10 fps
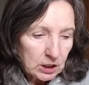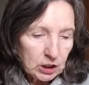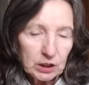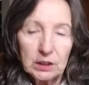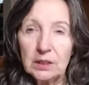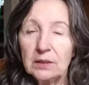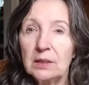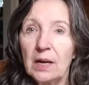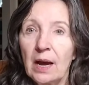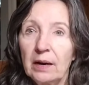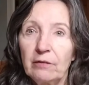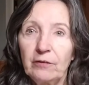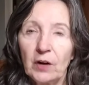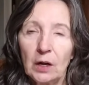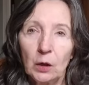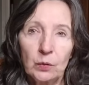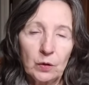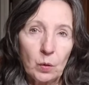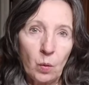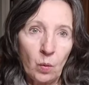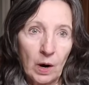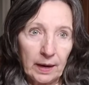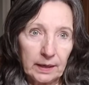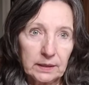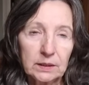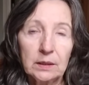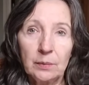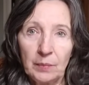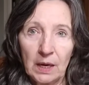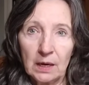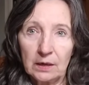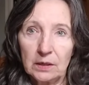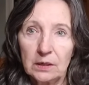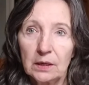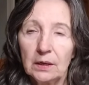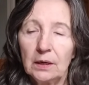she does not follow the quiet command.